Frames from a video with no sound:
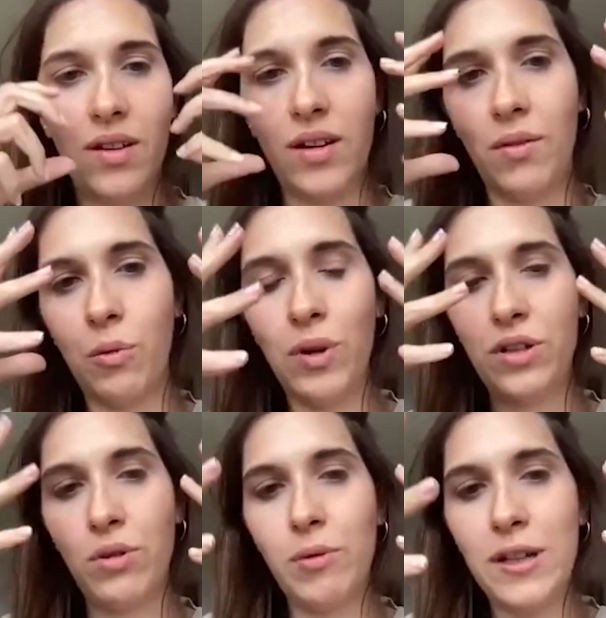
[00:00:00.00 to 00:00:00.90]
What
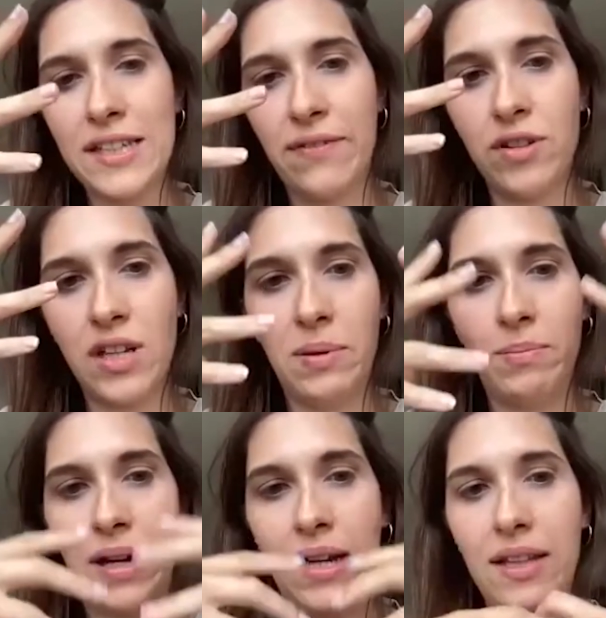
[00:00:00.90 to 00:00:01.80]
you always have to keep in
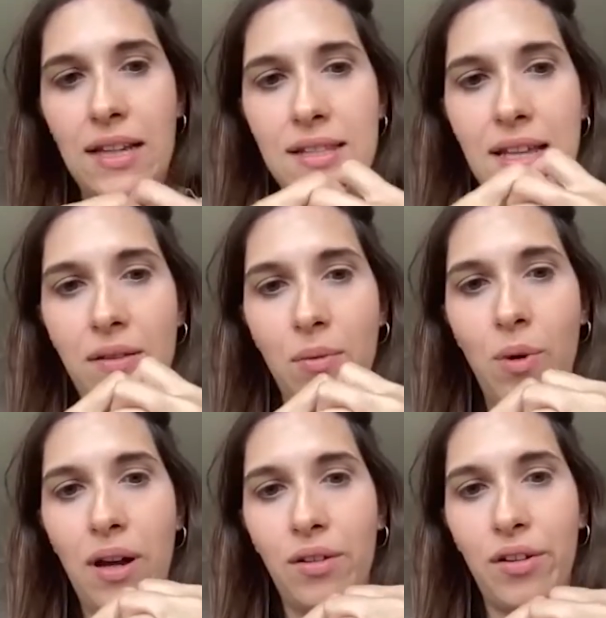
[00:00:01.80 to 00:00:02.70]
mind is that
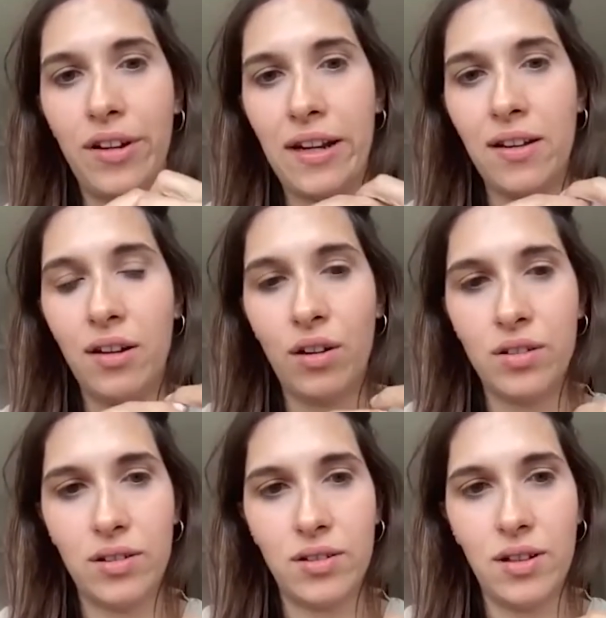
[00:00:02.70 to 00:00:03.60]
while organic
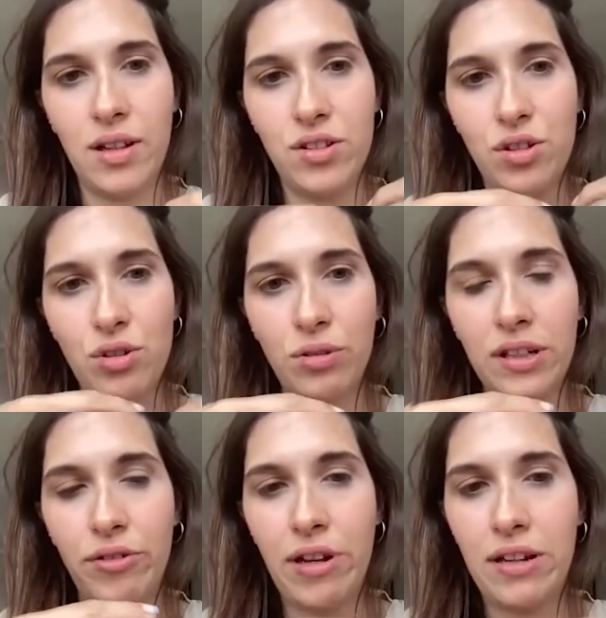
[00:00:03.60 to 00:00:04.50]
content is usually
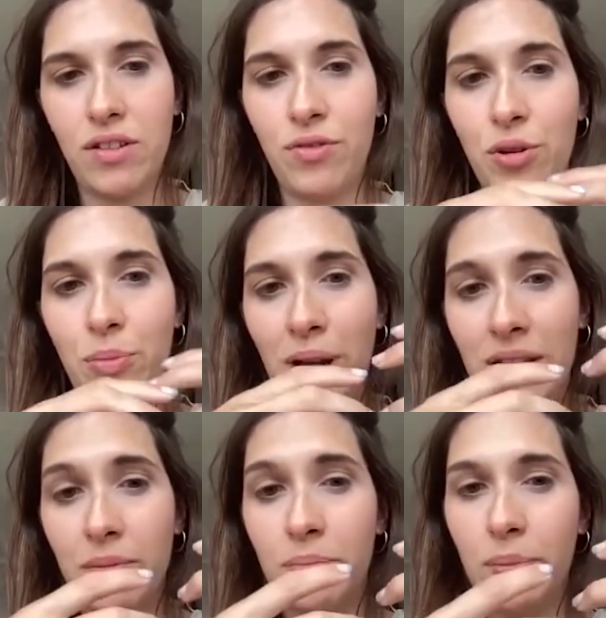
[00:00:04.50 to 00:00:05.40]
created for
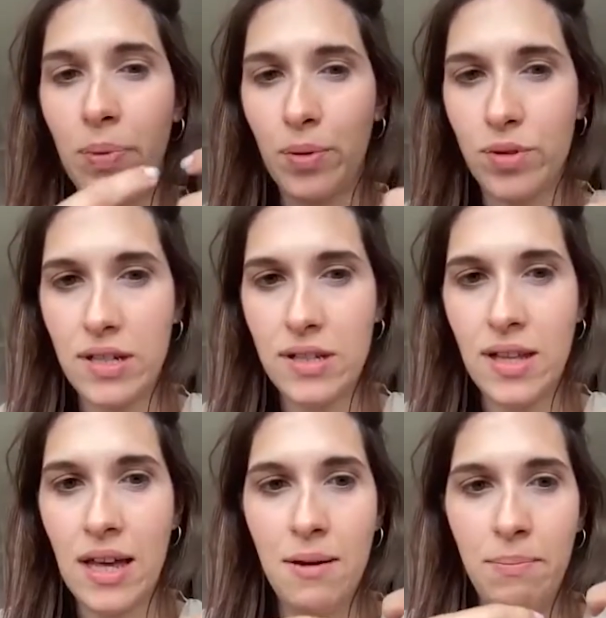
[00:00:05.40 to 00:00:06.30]
branding purposes,
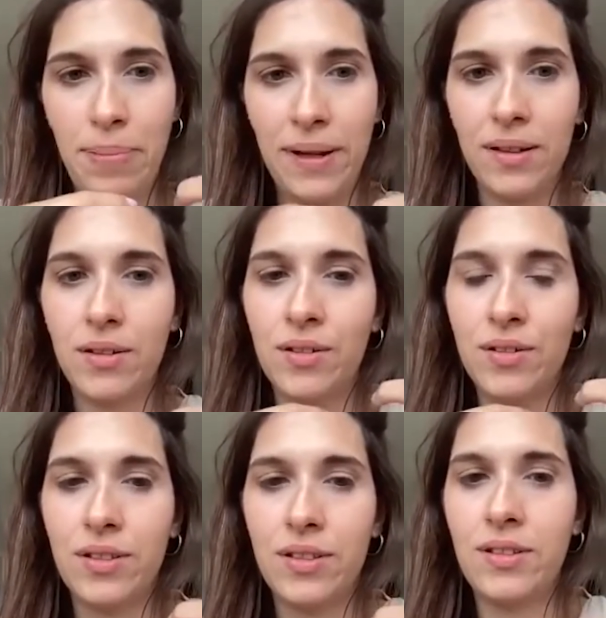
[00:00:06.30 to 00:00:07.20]
paid
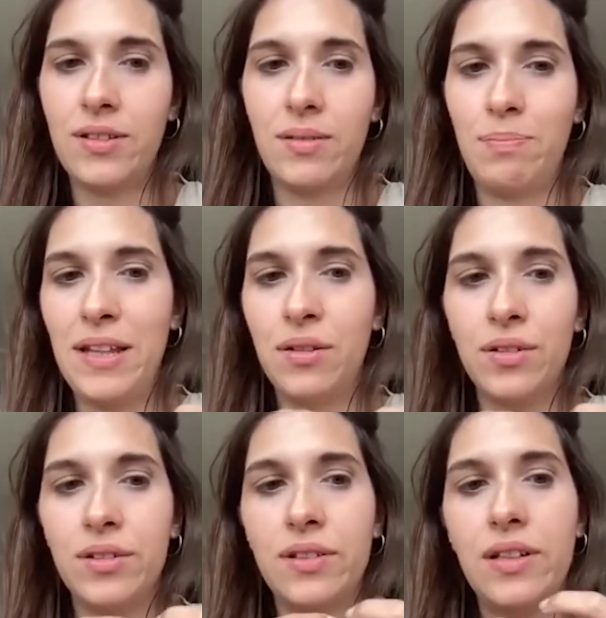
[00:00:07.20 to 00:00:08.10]

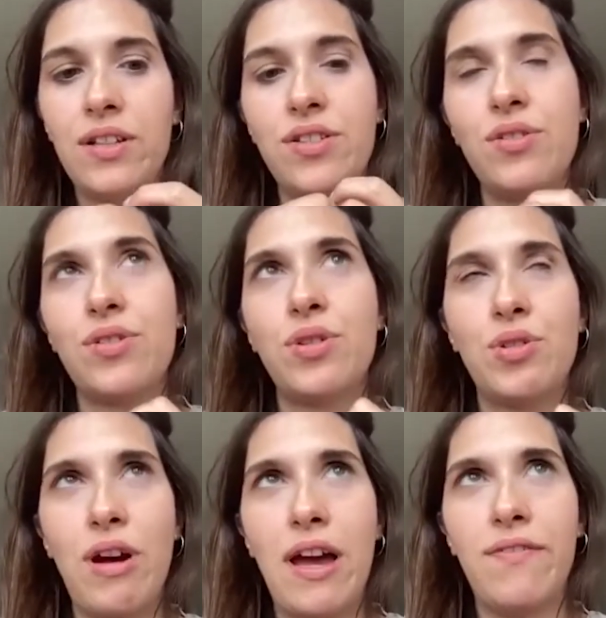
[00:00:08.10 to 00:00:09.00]
content is used to
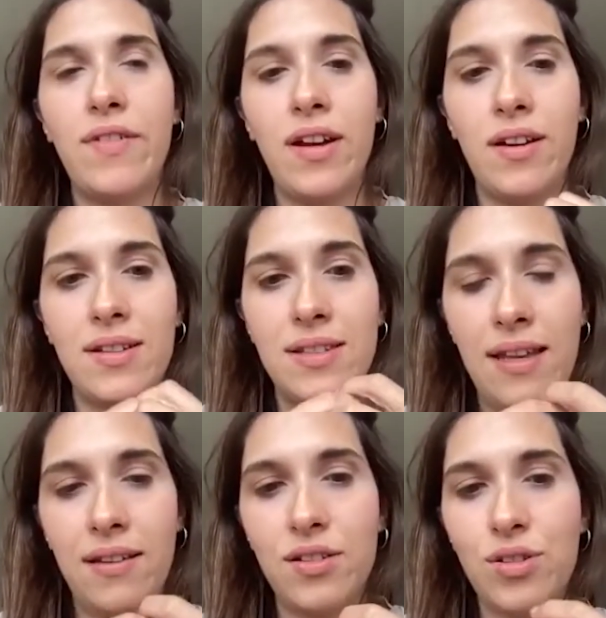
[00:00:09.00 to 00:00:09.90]
drive
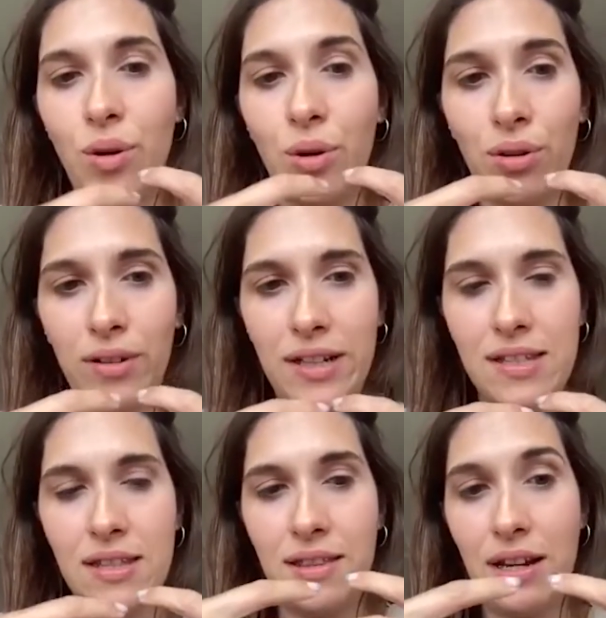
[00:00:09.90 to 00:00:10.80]
sales or
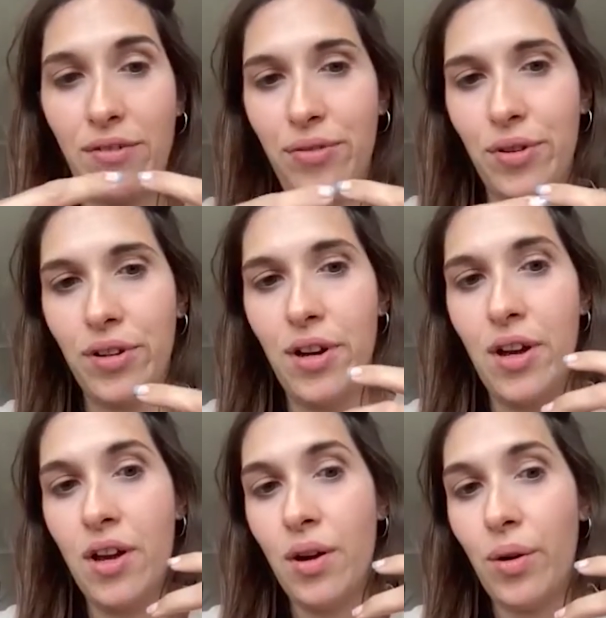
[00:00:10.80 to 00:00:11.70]
leads. Therefore,
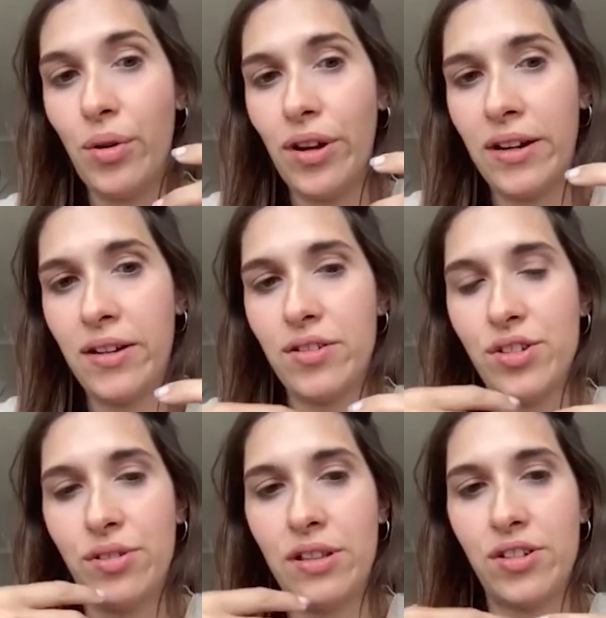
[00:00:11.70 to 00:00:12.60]
organic
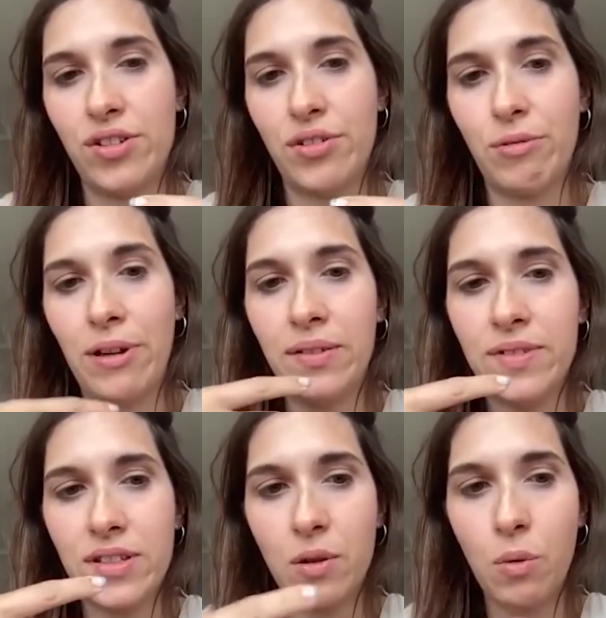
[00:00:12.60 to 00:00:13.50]
should ensure
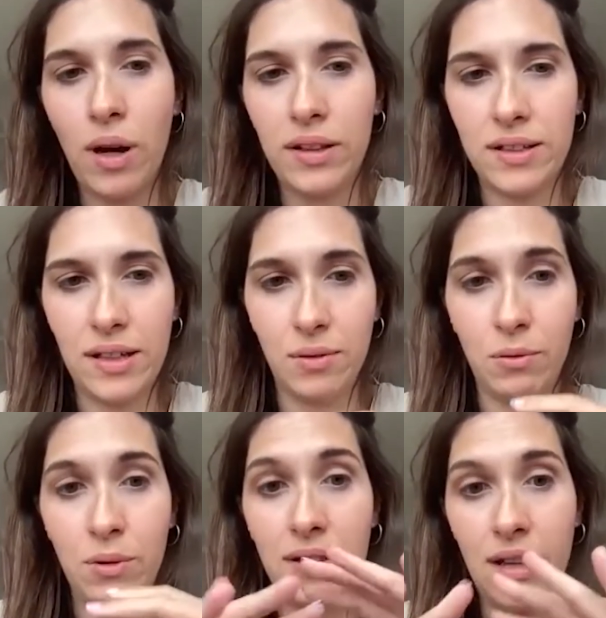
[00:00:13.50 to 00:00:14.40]
relevance and quality
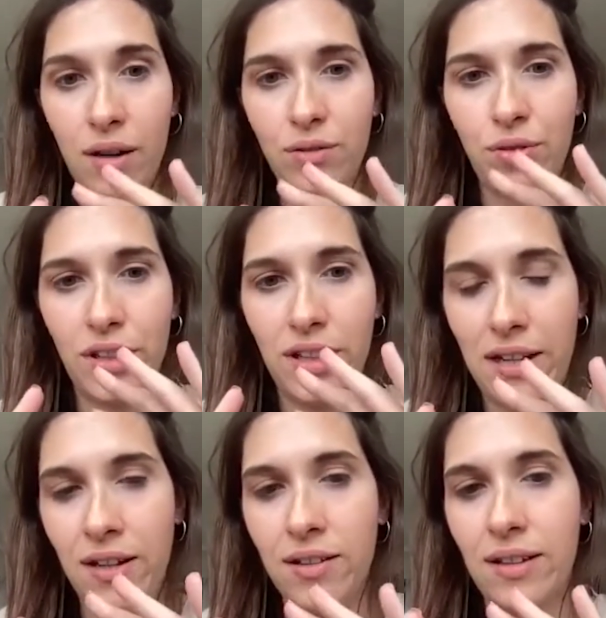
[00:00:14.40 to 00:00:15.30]
without
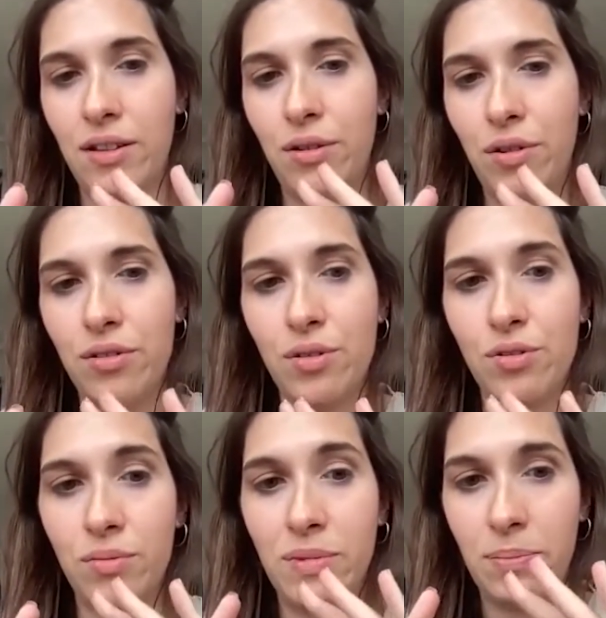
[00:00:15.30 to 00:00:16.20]
forgetting that you're on a social media